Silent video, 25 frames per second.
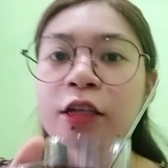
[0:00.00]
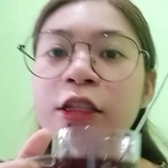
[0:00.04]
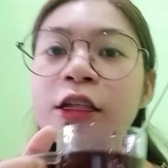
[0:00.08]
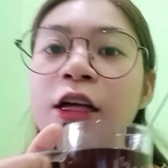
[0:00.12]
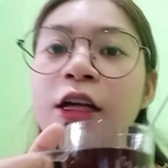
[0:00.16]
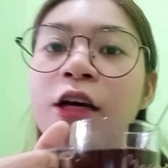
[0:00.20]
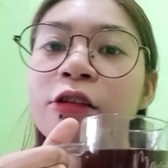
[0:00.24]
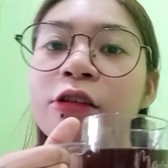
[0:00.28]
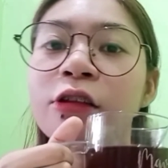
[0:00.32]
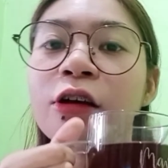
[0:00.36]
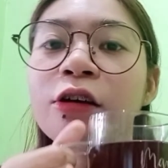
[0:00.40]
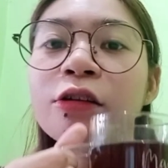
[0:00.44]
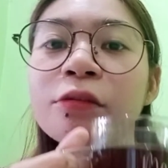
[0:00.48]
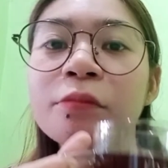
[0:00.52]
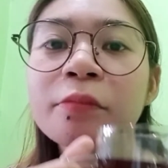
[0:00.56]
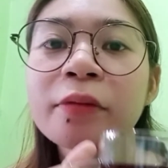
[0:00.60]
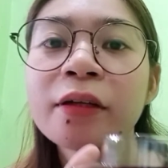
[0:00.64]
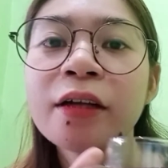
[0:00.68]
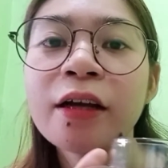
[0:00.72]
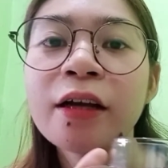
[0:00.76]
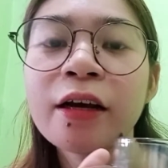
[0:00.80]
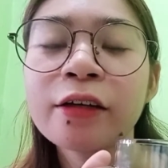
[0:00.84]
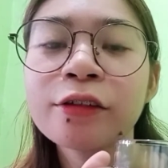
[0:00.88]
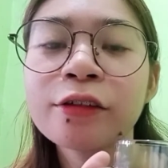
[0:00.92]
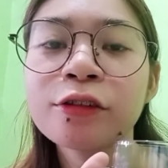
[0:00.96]
Shout out
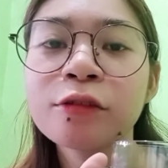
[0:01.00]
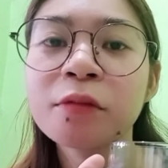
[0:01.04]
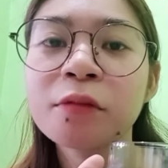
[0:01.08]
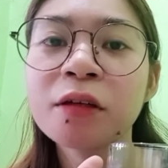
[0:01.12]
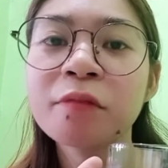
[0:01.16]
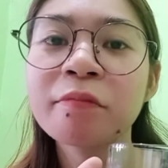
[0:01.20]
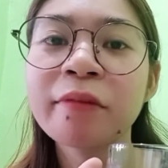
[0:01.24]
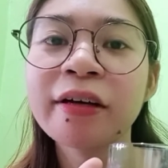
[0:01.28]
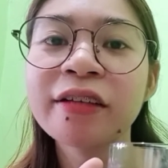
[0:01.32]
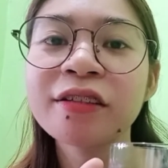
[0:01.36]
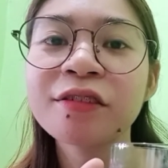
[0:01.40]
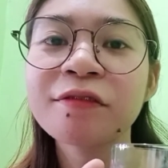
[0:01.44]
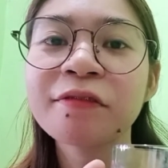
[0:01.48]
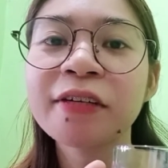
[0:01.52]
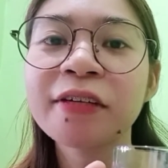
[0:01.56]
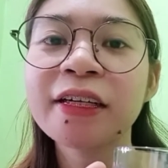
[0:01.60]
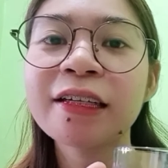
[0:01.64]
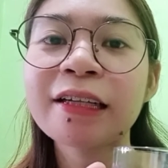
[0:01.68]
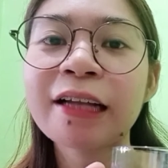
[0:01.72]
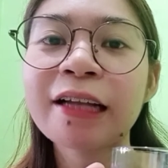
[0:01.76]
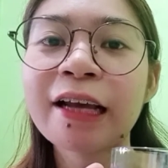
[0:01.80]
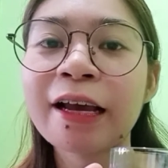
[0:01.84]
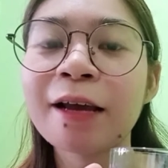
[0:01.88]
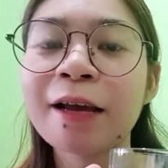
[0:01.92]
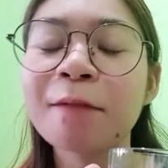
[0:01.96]
pala to my best
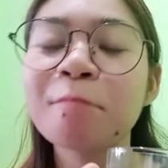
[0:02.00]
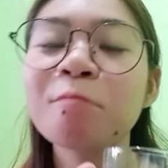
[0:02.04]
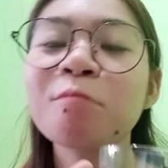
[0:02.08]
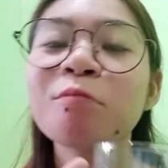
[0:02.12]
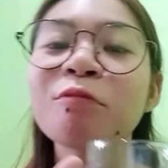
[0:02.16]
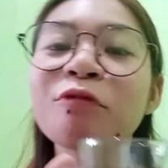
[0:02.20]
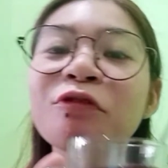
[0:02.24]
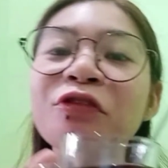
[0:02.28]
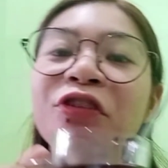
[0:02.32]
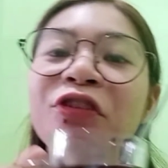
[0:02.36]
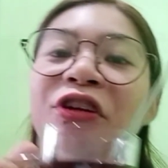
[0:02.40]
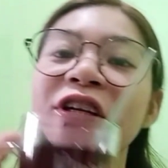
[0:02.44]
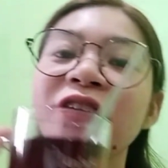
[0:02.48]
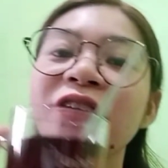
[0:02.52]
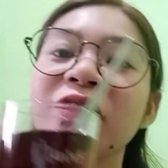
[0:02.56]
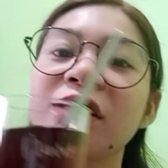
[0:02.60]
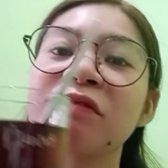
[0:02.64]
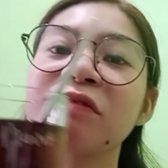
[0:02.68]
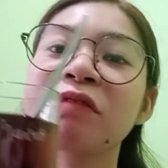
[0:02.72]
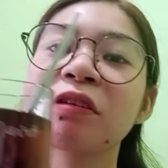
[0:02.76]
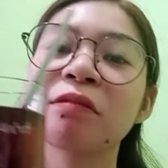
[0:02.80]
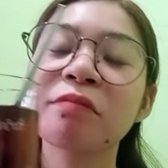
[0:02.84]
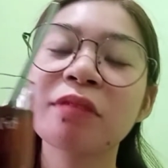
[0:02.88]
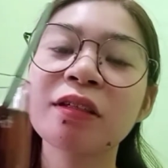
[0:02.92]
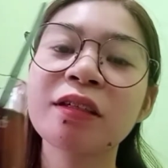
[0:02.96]
friend, M, for
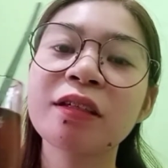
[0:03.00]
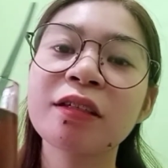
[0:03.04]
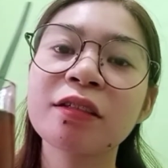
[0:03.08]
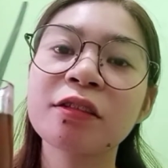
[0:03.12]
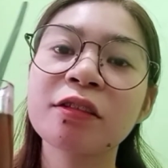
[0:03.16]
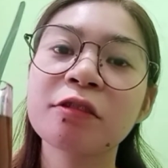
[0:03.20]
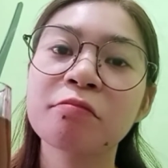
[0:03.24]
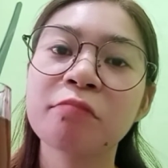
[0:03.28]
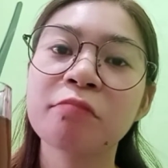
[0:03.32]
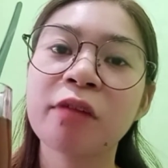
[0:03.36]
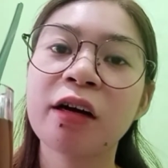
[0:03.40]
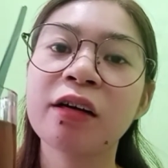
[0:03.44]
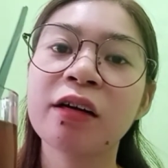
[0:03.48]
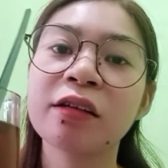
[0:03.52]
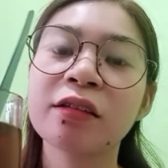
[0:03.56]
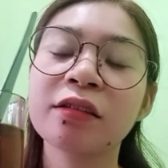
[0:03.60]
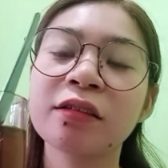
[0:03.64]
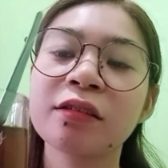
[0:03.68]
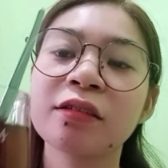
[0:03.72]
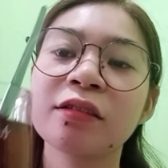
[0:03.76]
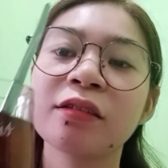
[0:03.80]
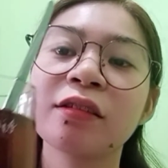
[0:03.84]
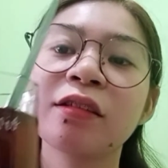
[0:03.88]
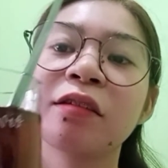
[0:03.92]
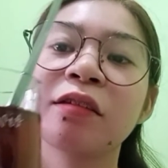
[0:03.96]
giving me this
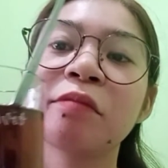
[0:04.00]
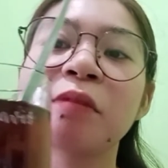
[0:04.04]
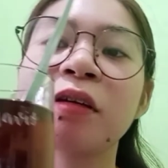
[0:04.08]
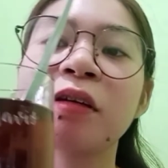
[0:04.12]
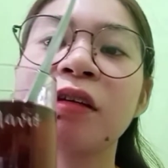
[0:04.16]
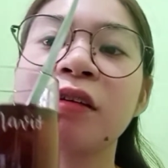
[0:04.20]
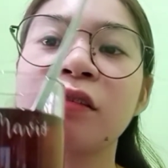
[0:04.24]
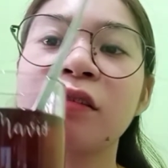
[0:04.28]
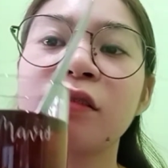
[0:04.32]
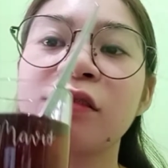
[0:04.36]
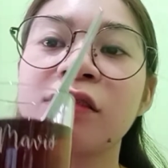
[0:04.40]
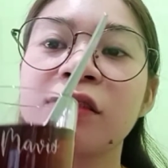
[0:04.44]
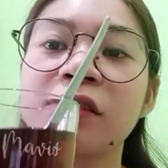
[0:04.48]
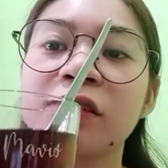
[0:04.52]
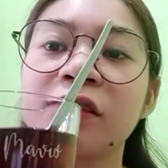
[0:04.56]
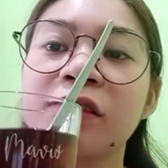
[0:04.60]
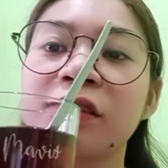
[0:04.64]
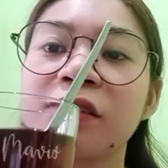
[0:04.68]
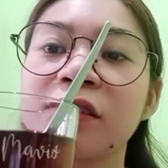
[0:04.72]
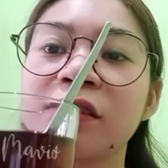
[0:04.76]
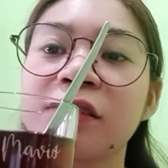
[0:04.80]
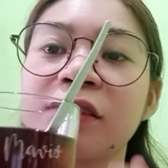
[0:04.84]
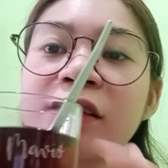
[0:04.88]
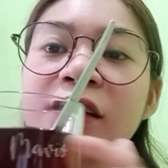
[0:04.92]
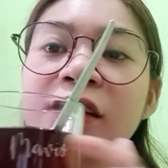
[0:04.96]
mug na merong
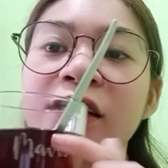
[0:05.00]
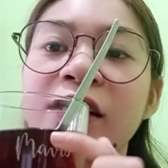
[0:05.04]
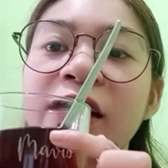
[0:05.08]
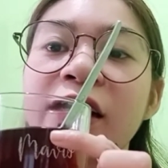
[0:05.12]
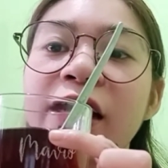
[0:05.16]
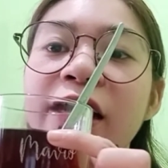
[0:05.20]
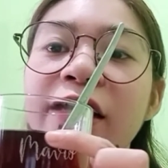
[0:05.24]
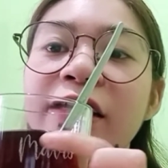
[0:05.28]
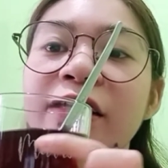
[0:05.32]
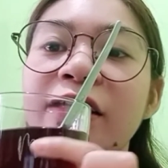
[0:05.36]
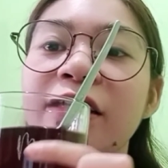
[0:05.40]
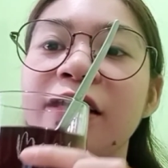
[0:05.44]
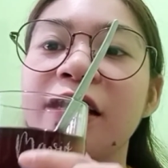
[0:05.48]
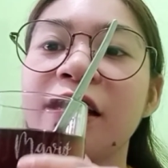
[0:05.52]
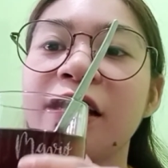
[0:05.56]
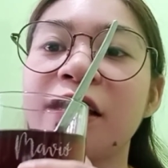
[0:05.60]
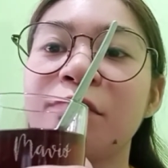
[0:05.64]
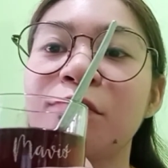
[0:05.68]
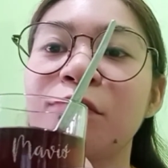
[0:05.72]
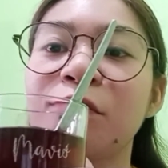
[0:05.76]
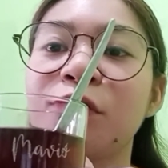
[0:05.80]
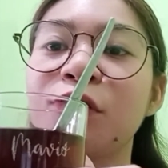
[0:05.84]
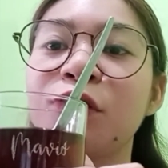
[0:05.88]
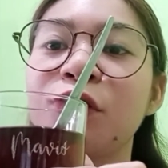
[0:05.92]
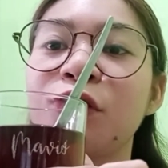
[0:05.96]
nakalagay na
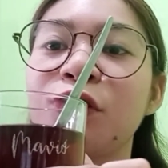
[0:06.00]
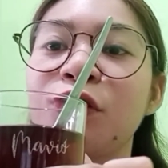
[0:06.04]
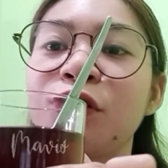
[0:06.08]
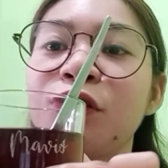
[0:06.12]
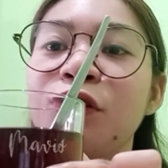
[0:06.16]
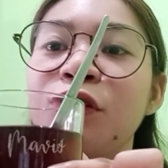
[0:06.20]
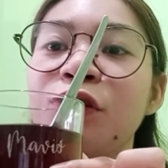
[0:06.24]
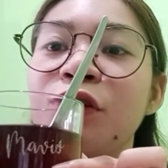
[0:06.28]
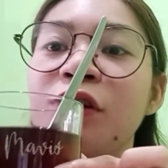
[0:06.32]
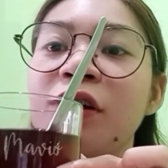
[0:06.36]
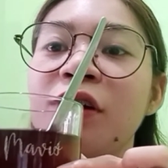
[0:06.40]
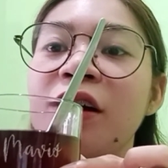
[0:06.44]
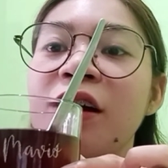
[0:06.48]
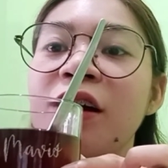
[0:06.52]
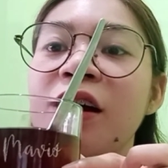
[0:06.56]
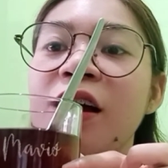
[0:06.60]
name ko.